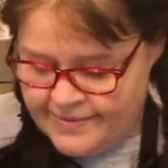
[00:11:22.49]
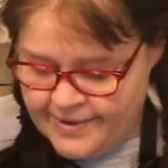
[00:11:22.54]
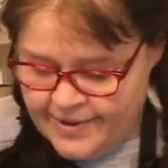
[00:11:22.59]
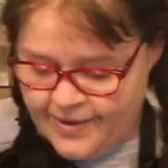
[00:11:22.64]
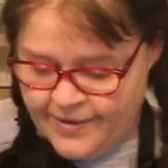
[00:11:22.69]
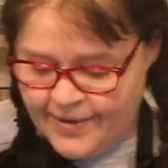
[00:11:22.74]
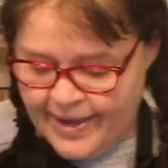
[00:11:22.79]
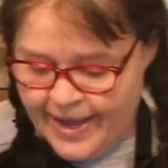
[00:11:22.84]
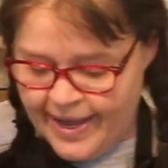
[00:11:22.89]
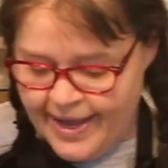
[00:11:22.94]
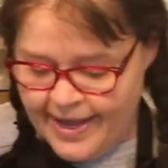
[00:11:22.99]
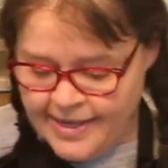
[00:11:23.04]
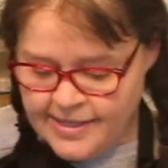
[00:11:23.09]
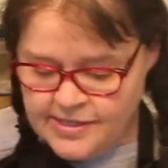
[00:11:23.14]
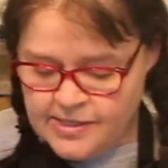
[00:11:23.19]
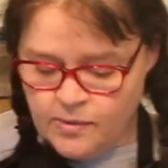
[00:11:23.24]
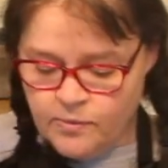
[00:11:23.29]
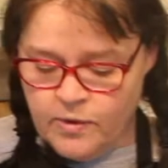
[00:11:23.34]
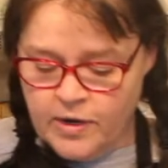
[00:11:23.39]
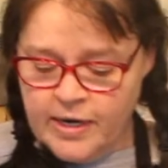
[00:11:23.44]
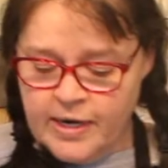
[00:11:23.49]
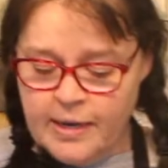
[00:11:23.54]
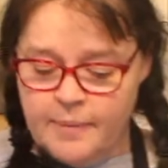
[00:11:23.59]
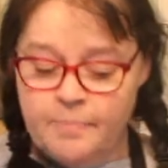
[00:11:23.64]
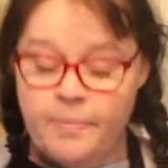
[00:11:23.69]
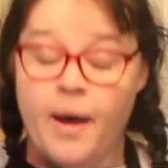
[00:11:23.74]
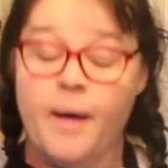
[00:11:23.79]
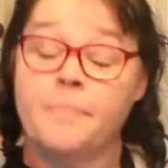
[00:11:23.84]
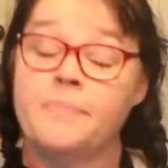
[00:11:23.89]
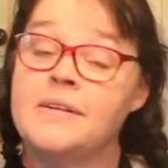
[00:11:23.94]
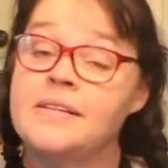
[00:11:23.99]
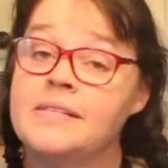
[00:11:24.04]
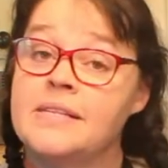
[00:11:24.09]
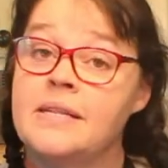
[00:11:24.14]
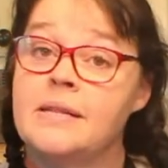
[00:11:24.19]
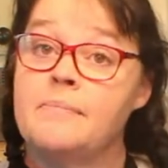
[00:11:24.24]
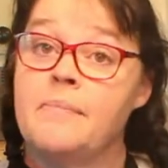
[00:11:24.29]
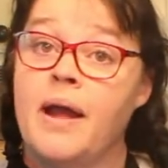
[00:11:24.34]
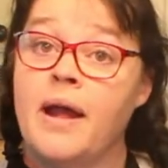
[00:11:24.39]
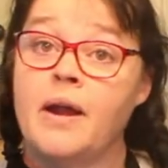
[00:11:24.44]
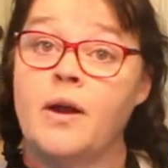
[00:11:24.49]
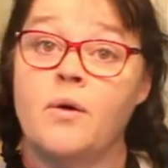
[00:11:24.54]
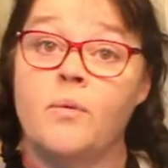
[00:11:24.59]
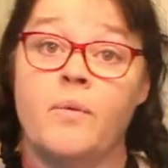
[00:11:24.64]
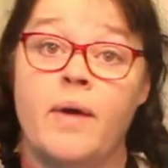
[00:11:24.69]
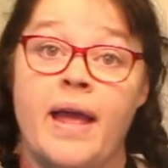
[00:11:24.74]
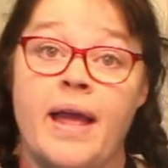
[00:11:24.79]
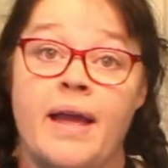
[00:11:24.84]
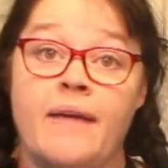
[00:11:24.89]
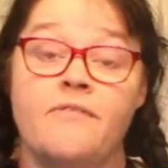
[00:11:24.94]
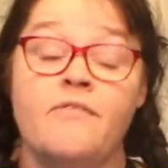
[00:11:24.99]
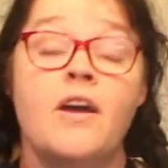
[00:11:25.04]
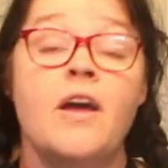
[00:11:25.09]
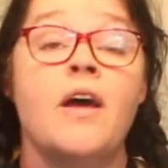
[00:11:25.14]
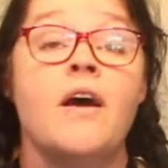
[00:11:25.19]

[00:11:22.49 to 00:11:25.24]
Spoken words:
Okay, so we're going to pop this in the microwave